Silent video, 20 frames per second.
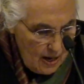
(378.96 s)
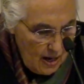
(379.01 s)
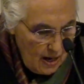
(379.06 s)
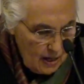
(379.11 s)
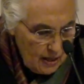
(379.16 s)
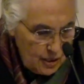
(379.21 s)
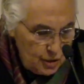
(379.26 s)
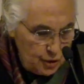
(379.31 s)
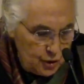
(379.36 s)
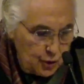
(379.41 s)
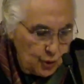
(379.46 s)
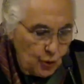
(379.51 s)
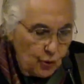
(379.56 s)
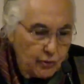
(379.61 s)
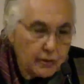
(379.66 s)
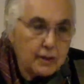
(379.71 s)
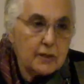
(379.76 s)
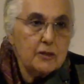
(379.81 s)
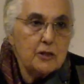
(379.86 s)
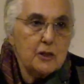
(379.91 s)
A
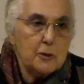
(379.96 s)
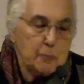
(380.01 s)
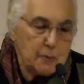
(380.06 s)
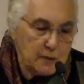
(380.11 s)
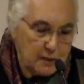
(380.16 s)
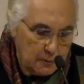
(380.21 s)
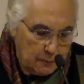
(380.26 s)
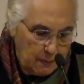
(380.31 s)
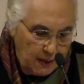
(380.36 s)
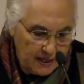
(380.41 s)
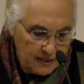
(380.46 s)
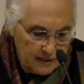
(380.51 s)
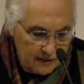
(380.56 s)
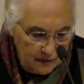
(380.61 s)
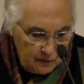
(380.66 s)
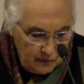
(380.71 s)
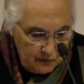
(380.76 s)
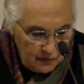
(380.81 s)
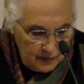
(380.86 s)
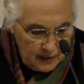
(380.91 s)
historian's
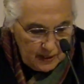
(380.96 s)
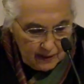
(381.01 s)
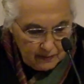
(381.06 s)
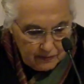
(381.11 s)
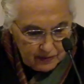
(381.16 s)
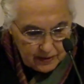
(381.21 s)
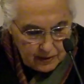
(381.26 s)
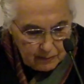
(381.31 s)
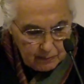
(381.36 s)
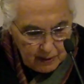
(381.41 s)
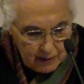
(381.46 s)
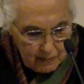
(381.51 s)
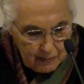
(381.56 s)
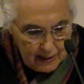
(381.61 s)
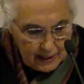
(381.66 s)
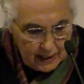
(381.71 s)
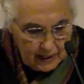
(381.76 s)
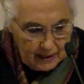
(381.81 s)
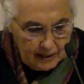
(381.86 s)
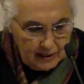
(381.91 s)
perspective inevitably
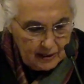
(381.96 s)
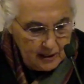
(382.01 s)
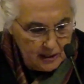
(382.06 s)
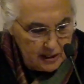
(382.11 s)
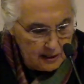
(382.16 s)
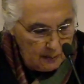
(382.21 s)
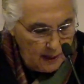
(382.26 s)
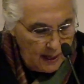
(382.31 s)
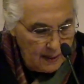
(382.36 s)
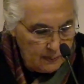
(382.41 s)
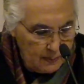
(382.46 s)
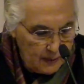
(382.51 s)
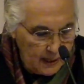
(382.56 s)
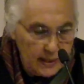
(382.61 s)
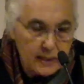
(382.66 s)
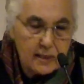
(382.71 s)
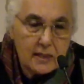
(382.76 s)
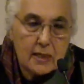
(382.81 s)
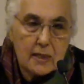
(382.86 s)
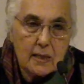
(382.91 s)
begins by
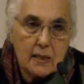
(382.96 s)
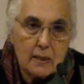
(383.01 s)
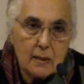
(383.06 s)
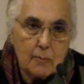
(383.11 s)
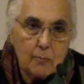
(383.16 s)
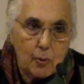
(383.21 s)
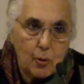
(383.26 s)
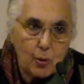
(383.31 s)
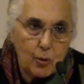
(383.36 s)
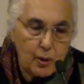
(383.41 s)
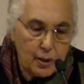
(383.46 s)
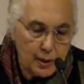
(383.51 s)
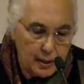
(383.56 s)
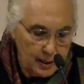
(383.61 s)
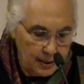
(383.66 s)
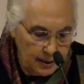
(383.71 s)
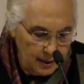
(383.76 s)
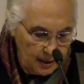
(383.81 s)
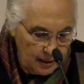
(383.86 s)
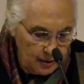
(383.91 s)
placing the book
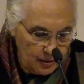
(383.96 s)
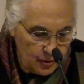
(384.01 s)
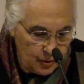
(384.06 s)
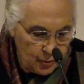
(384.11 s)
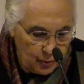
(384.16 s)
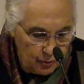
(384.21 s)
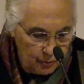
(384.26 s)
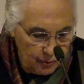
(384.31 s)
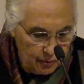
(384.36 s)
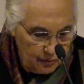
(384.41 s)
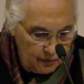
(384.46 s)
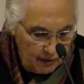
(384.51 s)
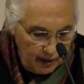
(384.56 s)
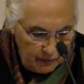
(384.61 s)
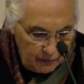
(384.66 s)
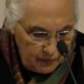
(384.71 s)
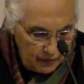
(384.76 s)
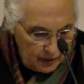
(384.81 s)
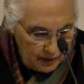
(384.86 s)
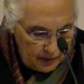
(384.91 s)
in
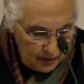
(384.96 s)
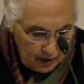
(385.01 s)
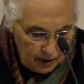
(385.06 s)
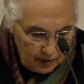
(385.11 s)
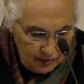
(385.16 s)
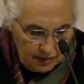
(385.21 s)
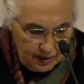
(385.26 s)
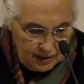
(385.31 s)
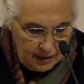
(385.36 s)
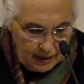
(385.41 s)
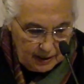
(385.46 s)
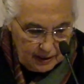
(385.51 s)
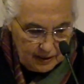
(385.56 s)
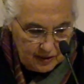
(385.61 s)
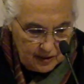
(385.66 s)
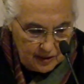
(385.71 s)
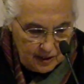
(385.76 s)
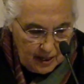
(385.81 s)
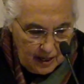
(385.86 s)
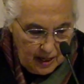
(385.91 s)
historiographical
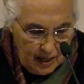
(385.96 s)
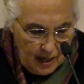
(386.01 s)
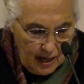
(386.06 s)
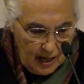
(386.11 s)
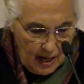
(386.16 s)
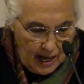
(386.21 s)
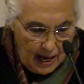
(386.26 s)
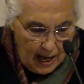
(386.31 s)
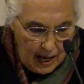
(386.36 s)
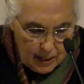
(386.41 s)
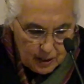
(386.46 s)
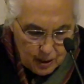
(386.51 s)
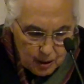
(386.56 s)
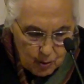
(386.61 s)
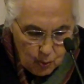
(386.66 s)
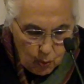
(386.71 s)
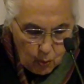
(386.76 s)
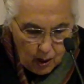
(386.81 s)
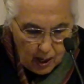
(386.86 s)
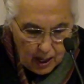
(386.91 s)
context, and
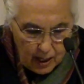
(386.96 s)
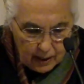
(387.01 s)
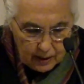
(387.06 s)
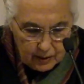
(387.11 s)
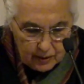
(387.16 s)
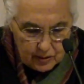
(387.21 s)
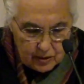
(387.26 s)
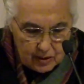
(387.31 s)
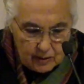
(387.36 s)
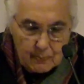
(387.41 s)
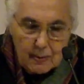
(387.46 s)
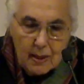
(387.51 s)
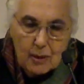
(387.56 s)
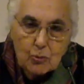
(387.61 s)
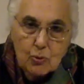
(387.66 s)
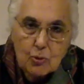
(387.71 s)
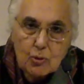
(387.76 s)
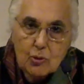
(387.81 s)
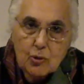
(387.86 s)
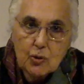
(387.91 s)
inquires
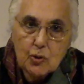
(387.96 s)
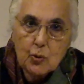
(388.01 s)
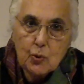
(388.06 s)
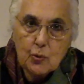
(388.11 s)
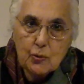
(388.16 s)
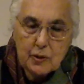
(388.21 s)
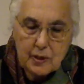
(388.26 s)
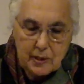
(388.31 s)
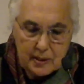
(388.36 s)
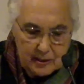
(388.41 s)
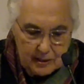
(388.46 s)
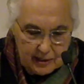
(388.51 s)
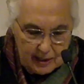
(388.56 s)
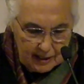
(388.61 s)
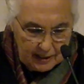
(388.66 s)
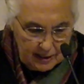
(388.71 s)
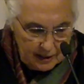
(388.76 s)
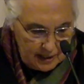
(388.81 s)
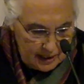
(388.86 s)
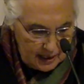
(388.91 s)
about the sources
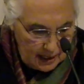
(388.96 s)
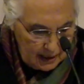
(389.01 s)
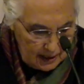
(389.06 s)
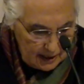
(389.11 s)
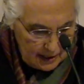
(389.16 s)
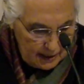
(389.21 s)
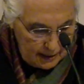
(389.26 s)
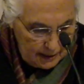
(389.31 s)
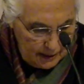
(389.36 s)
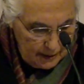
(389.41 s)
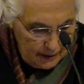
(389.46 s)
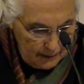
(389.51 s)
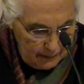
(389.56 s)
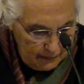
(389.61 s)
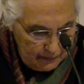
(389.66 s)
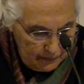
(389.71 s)
consulted.